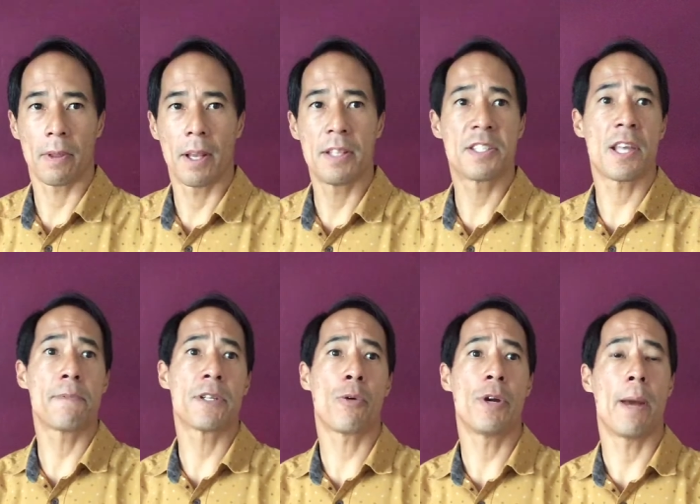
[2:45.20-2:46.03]
In
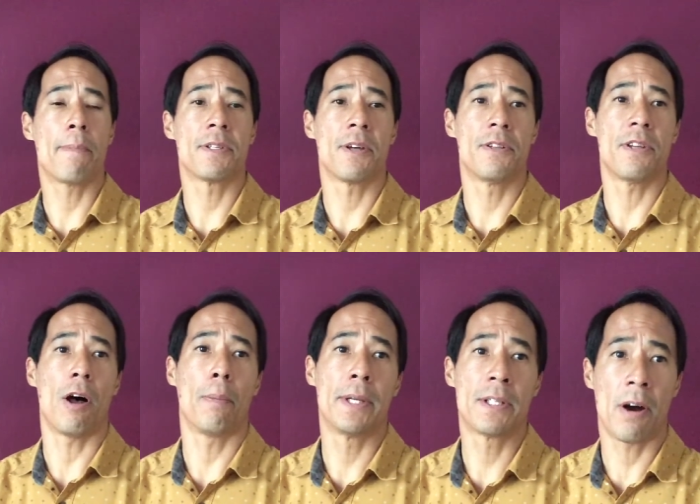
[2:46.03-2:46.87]
subsequent episodes, I'll
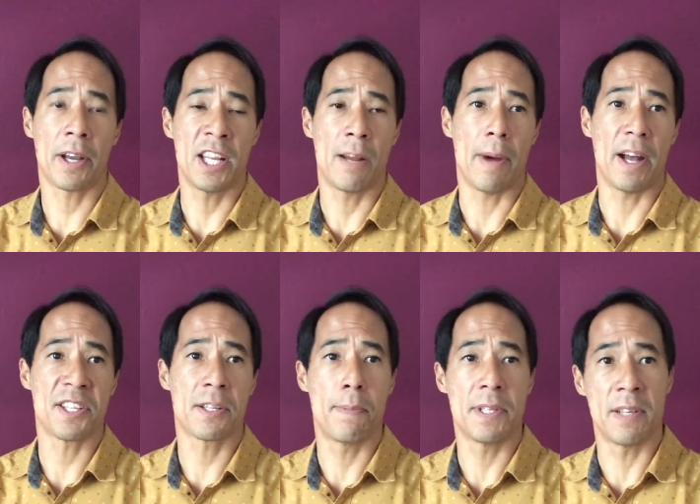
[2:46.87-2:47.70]
be talking about
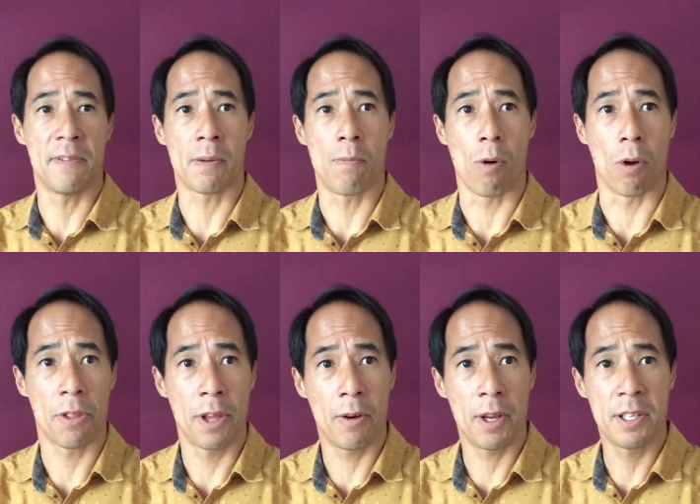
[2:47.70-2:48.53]
specific moral
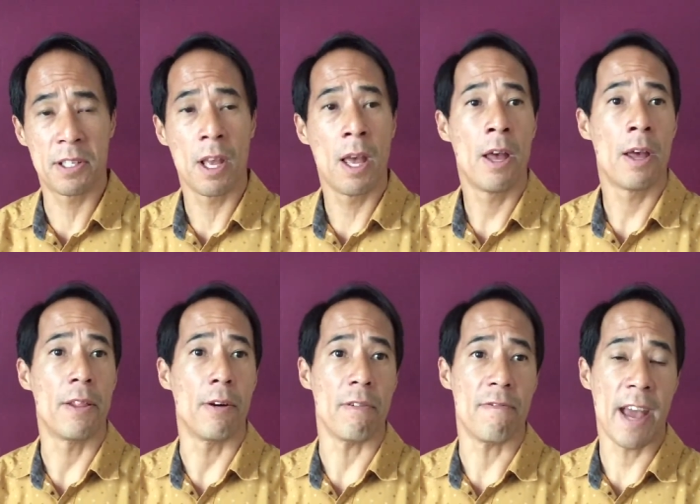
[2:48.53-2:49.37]
theories,
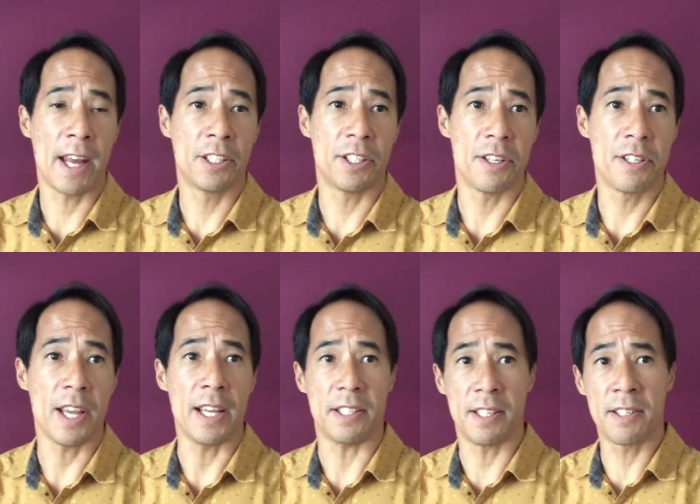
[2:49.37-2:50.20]
their advantages
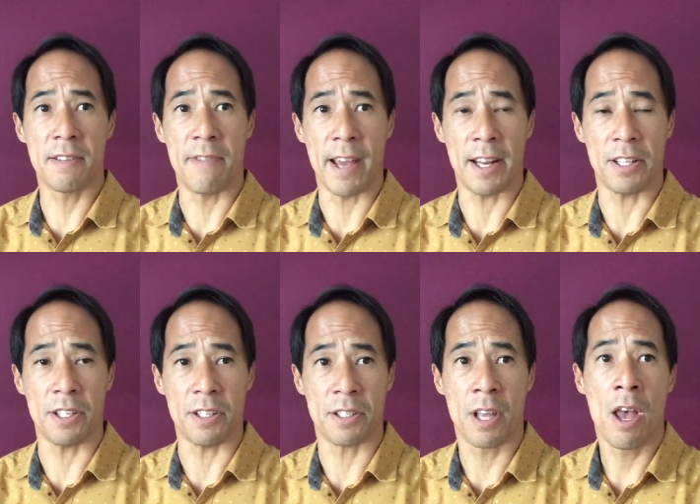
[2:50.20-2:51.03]
and
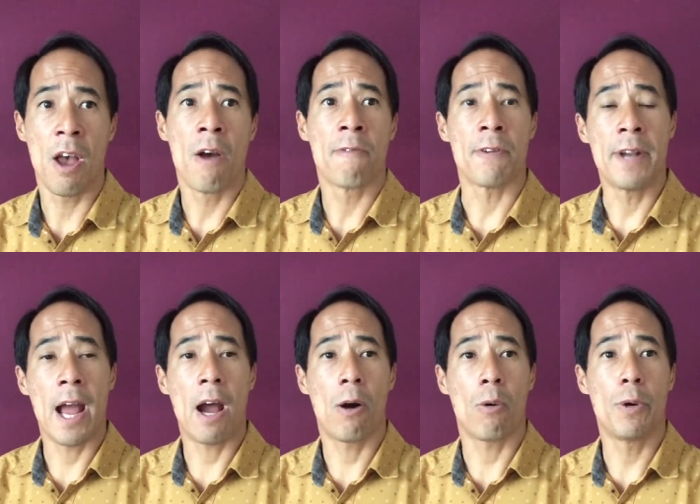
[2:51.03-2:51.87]
disadvantages. For
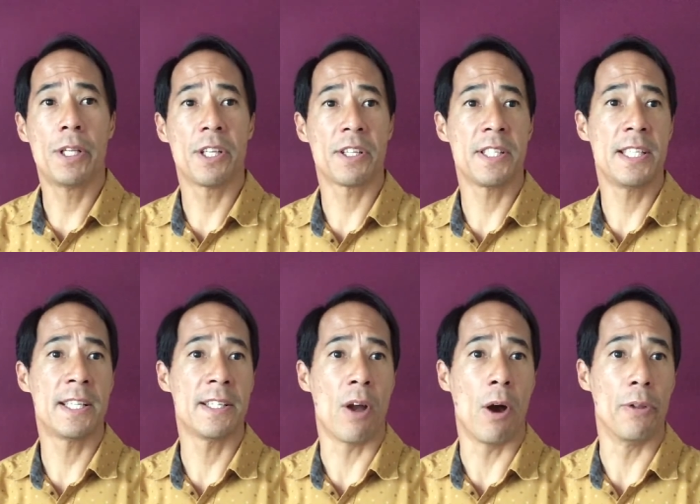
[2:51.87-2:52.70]
now, we just need to
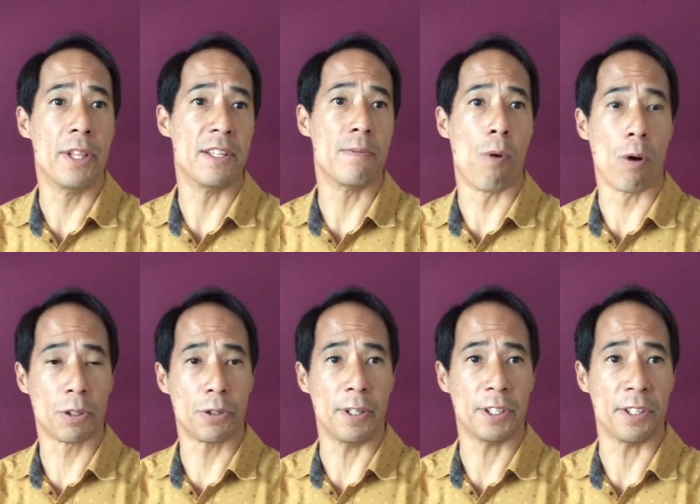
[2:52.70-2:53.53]
know these moral
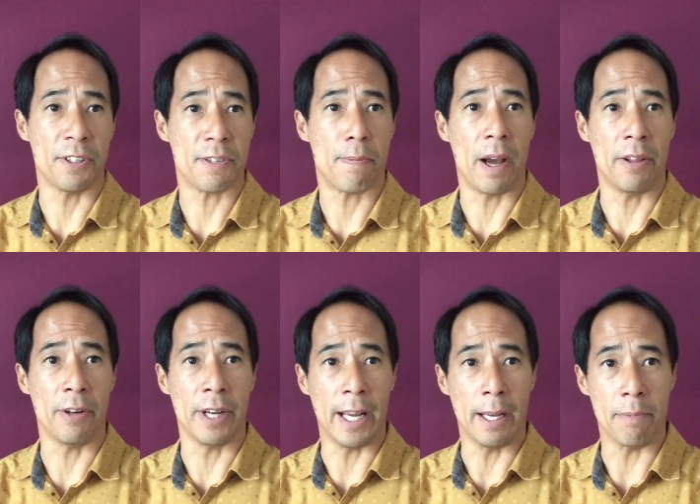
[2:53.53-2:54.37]
traditions by their
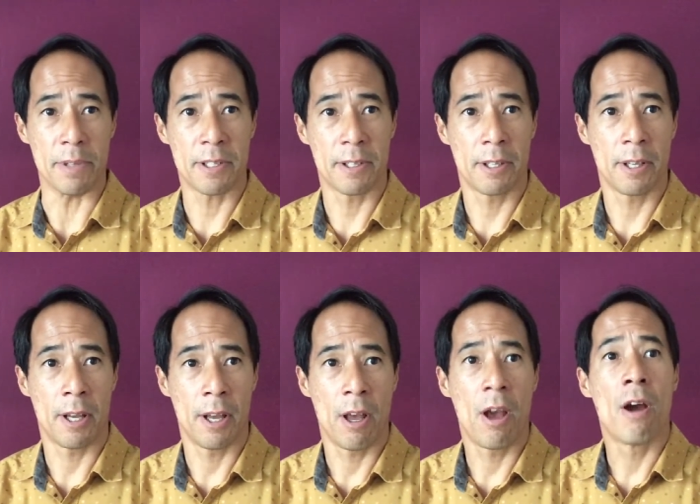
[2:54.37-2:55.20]
names.
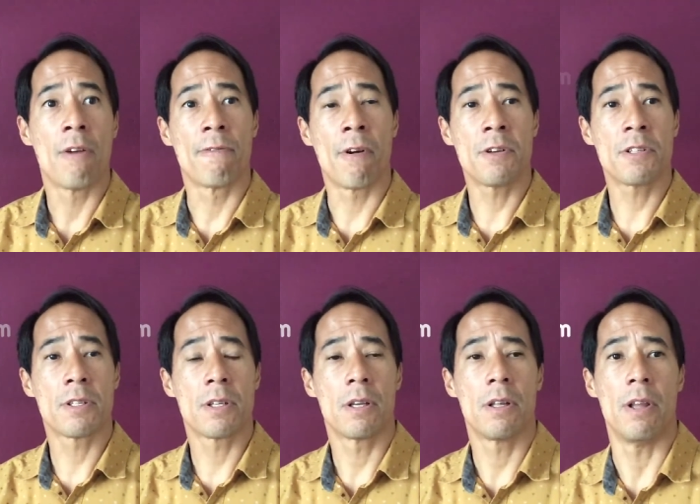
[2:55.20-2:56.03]

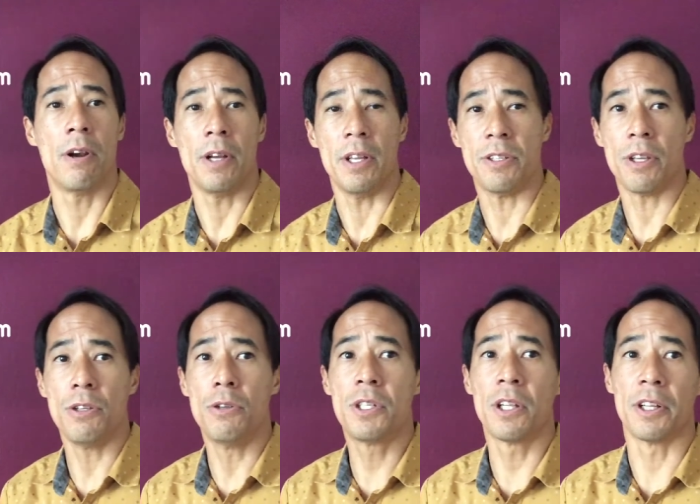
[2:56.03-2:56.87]
First, there is
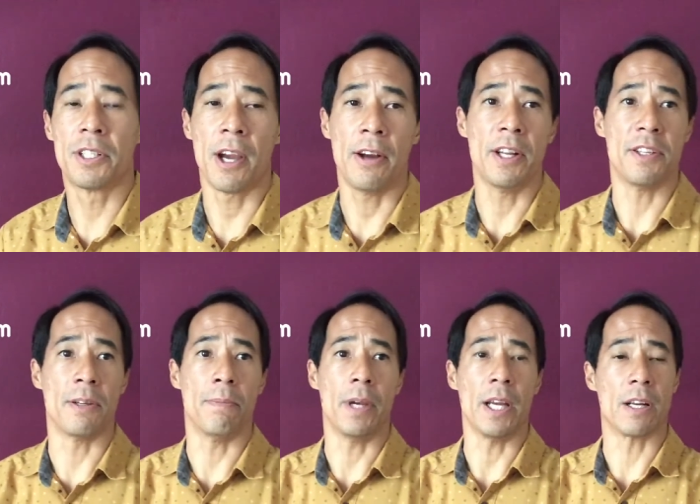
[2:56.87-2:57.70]

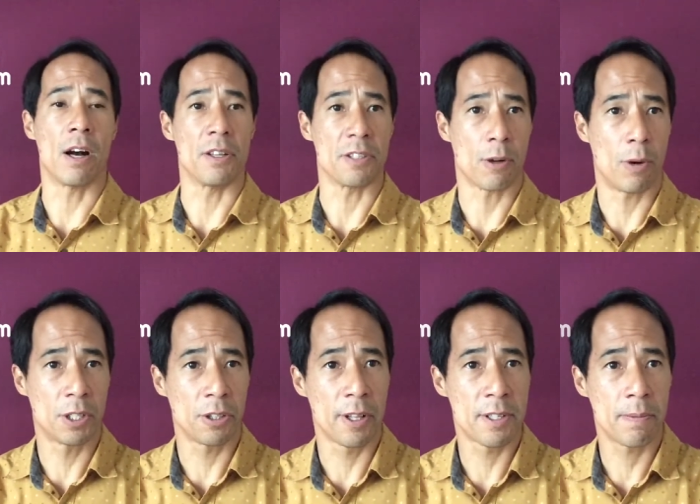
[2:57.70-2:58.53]
utilitarianism and
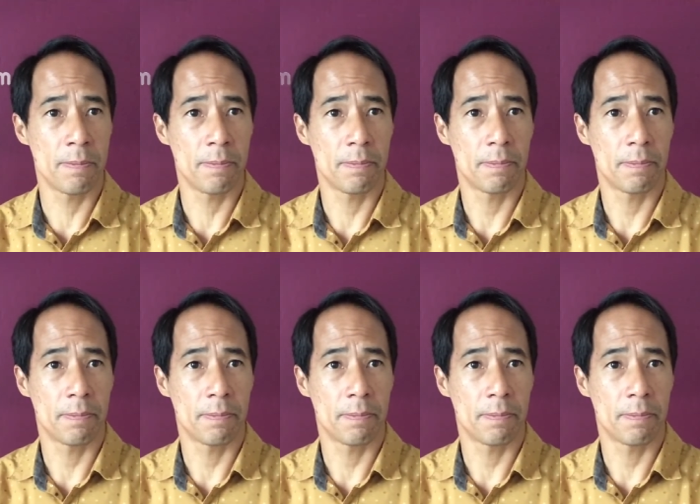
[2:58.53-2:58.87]
consequentialism.